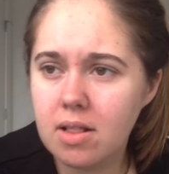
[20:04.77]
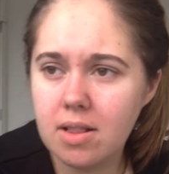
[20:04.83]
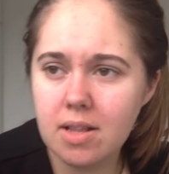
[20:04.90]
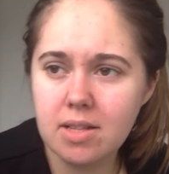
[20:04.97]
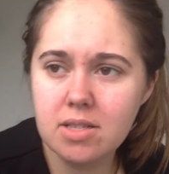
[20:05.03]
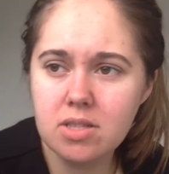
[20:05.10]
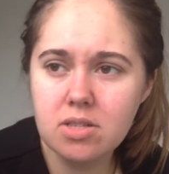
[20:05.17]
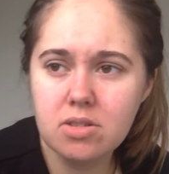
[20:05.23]

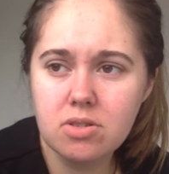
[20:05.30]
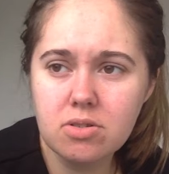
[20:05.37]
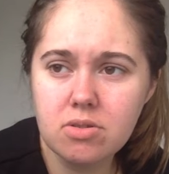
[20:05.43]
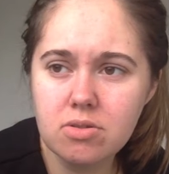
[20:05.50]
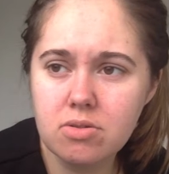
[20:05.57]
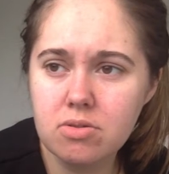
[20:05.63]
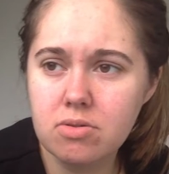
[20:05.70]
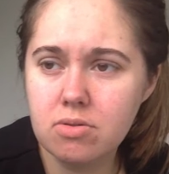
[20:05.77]
let's
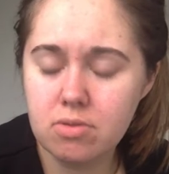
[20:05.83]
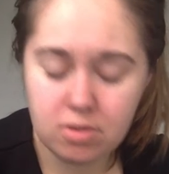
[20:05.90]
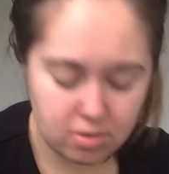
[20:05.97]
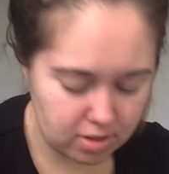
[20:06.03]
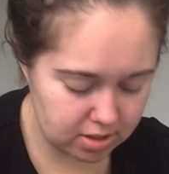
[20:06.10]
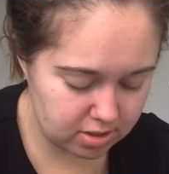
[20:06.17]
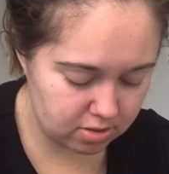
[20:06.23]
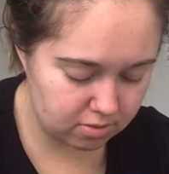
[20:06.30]

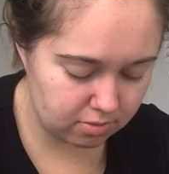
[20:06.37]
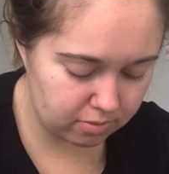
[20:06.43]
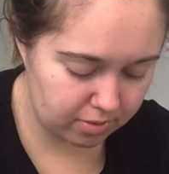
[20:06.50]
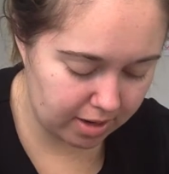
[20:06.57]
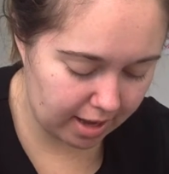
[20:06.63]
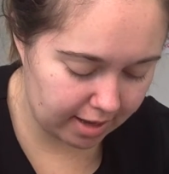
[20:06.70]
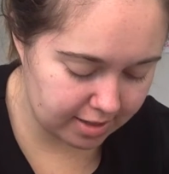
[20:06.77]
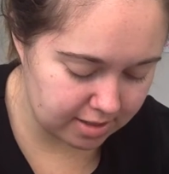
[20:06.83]
do
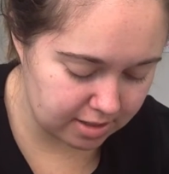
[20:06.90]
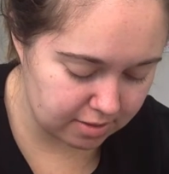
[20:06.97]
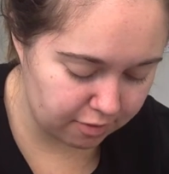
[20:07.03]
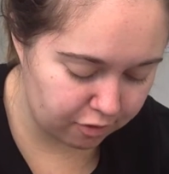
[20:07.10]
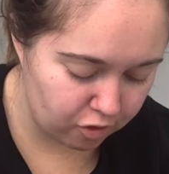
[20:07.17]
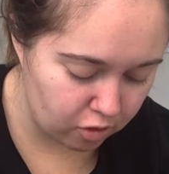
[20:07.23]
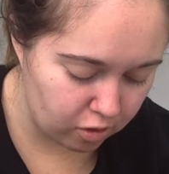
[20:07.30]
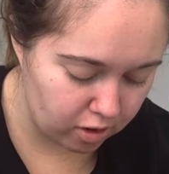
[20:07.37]
when x is
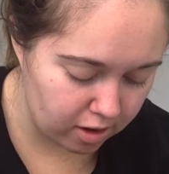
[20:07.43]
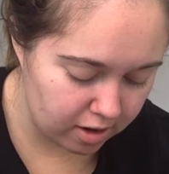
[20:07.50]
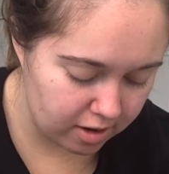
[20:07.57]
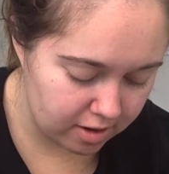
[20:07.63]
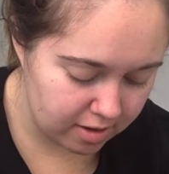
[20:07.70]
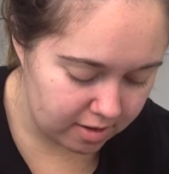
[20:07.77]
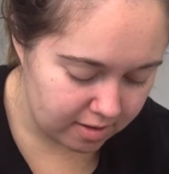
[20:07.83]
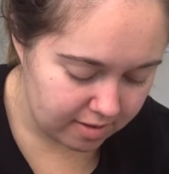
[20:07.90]
4.
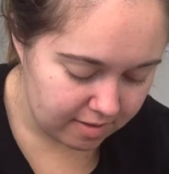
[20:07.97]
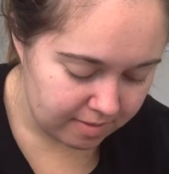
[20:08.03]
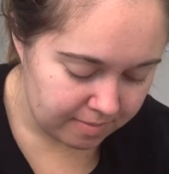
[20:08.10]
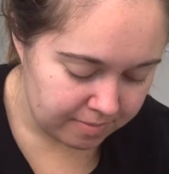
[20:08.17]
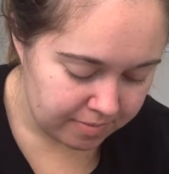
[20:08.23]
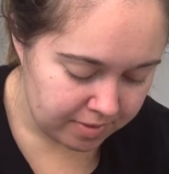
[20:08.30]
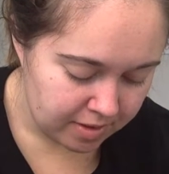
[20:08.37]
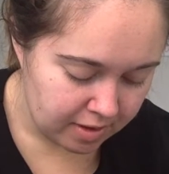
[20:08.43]

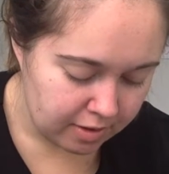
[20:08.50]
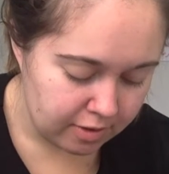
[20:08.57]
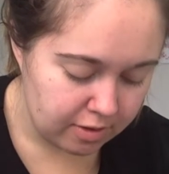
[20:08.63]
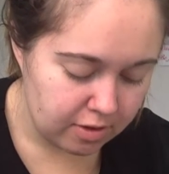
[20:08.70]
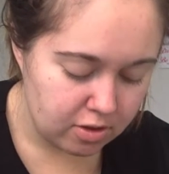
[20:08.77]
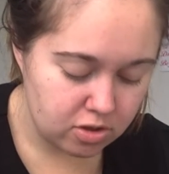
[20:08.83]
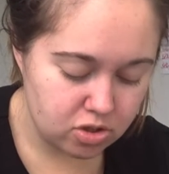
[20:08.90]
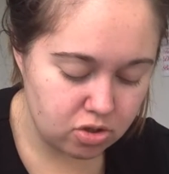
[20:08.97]

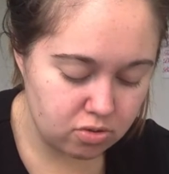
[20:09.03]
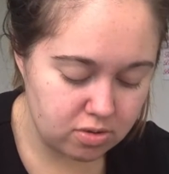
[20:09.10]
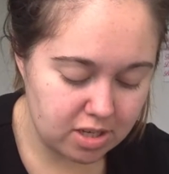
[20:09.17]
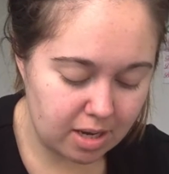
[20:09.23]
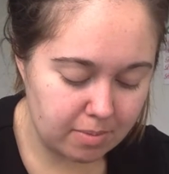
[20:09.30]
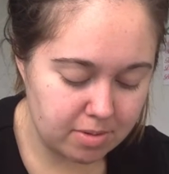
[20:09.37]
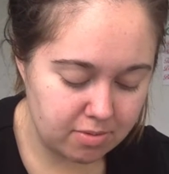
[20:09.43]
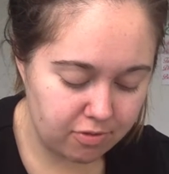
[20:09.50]
2
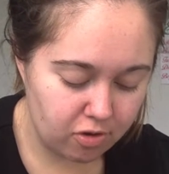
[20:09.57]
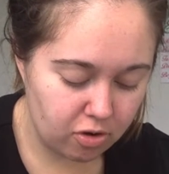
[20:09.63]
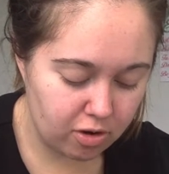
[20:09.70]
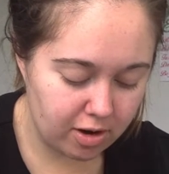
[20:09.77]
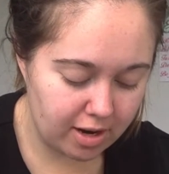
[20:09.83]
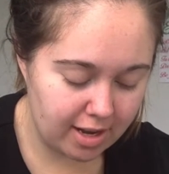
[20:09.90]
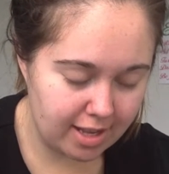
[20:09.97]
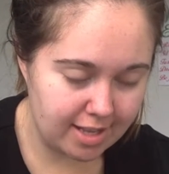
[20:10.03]
times
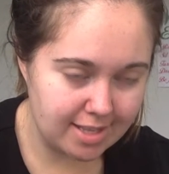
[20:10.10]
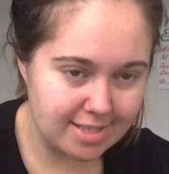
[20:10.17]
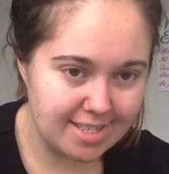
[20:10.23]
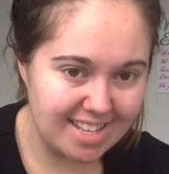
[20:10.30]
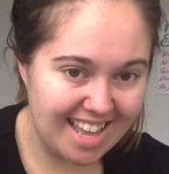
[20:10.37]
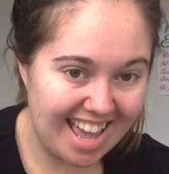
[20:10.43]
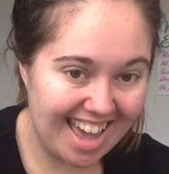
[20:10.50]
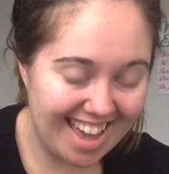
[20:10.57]
4 is
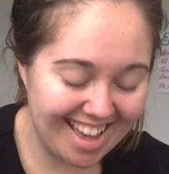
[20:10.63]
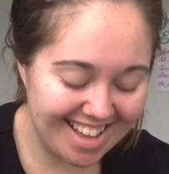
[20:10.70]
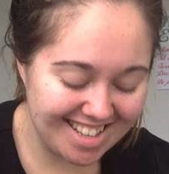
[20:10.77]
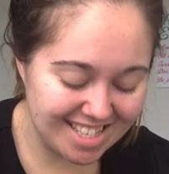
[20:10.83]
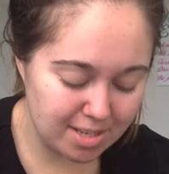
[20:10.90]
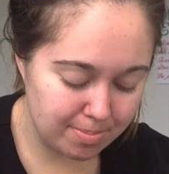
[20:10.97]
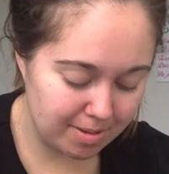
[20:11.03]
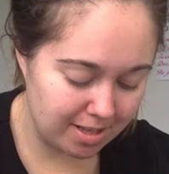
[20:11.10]

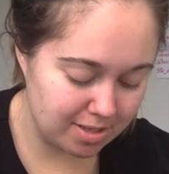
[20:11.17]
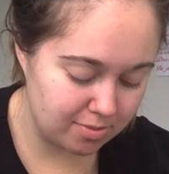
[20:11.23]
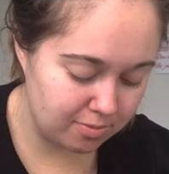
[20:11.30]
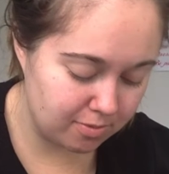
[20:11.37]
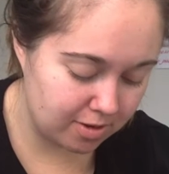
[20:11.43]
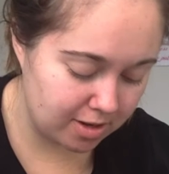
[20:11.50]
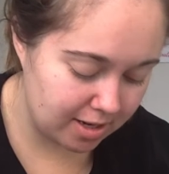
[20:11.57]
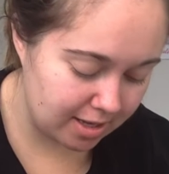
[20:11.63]
8, plus
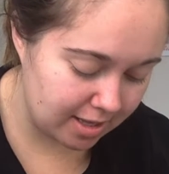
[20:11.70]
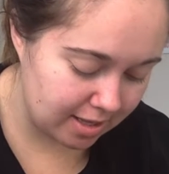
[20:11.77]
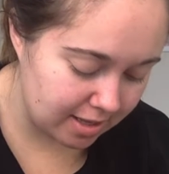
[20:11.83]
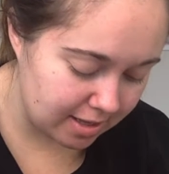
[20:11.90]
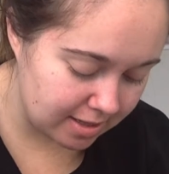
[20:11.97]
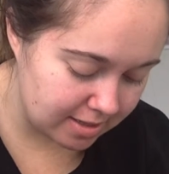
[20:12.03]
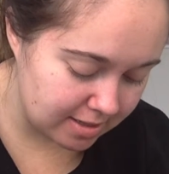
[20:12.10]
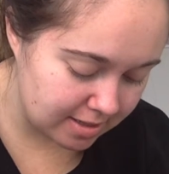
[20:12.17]
1
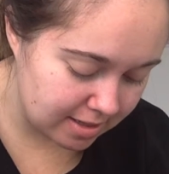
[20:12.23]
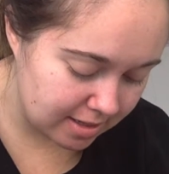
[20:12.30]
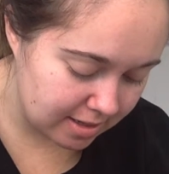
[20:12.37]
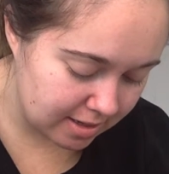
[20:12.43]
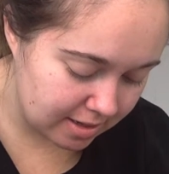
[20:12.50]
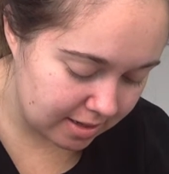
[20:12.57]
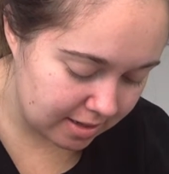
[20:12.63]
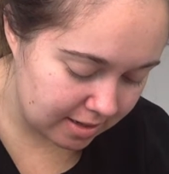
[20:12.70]
is
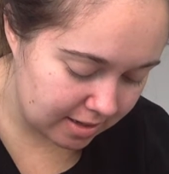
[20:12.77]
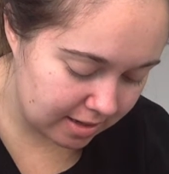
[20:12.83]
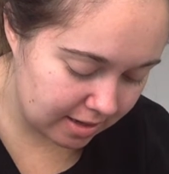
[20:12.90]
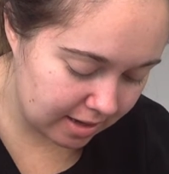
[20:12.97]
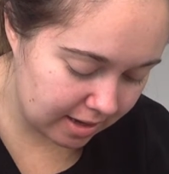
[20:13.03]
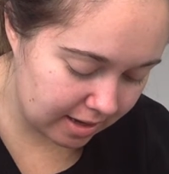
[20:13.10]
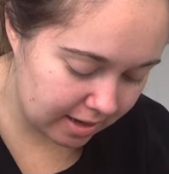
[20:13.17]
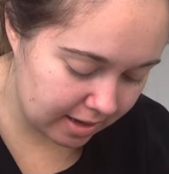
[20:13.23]

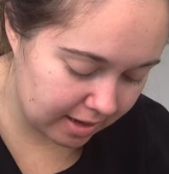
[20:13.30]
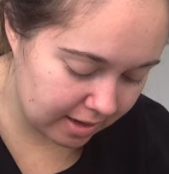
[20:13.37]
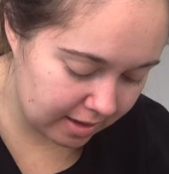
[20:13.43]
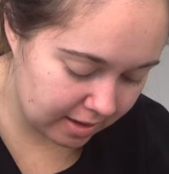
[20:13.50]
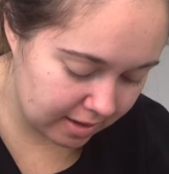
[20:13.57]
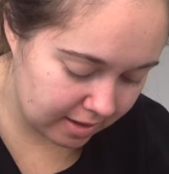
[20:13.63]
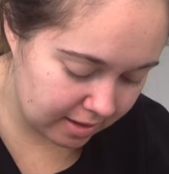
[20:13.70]
9,